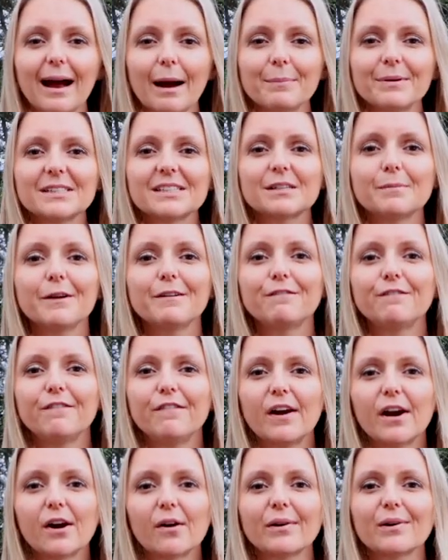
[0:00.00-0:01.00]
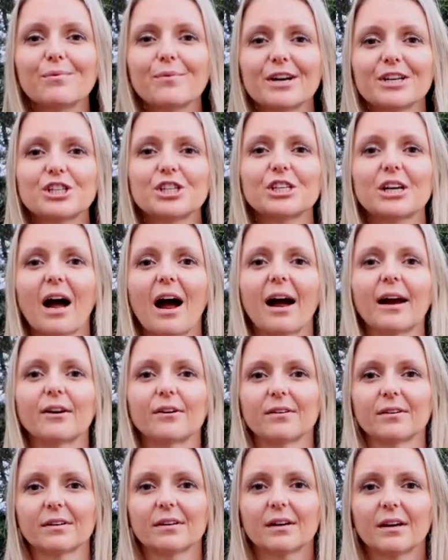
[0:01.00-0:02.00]
happens to be very rich in
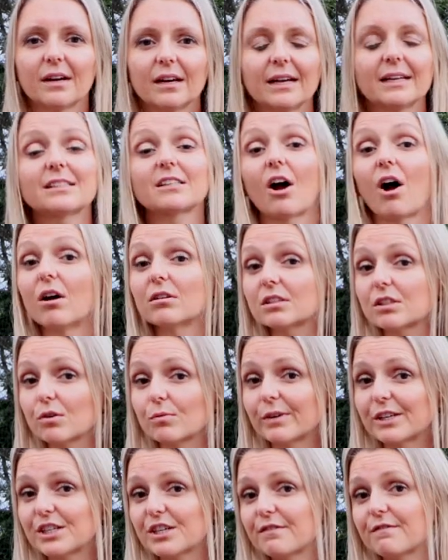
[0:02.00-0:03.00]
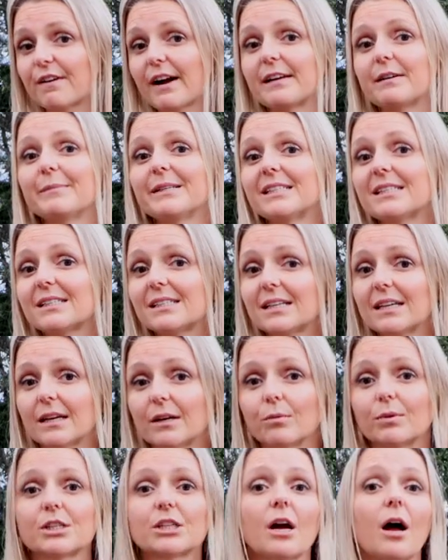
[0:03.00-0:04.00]
iron. It's also rich in vitamin
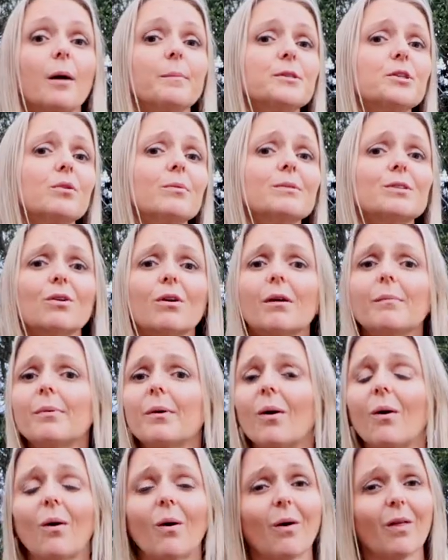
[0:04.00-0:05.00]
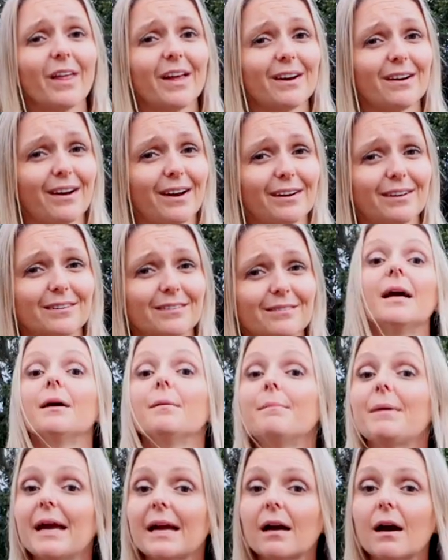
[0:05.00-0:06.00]
C, which helps you absorb all that iron.
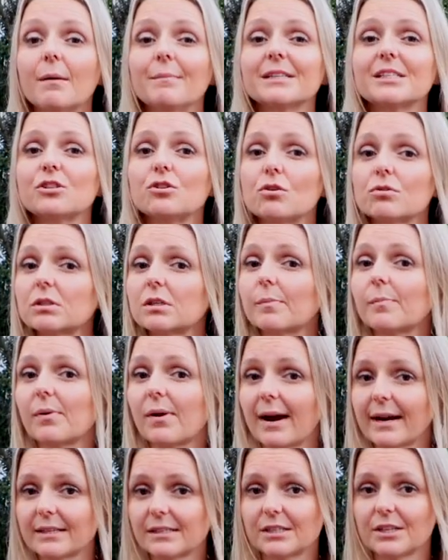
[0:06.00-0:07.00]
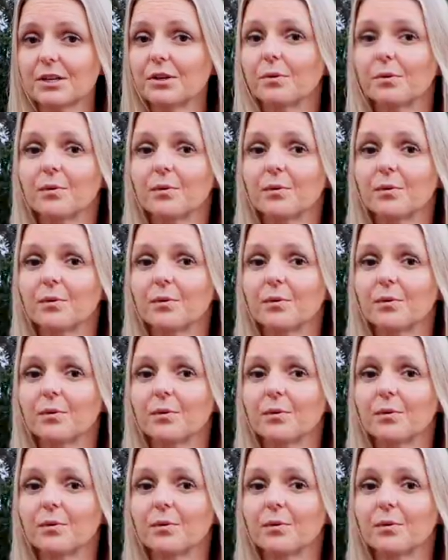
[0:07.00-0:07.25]
It may come as no surprise to